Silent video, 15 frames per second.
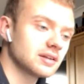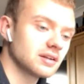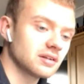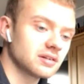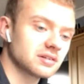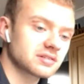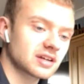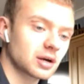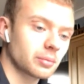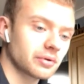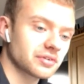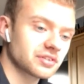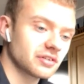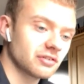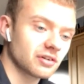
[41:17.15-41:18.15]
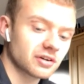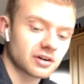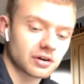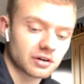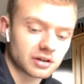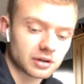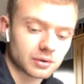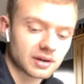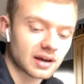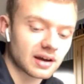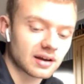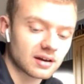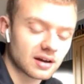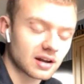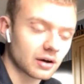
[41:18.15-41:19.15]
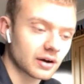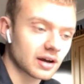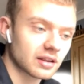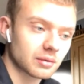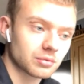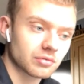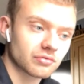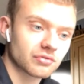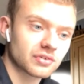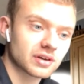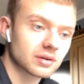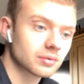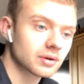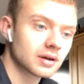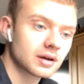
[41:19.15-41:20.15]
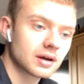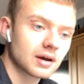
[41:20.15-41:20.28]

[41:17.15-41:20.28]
dylan@scalemodelscenery.co.uk, and I'll get them done for you.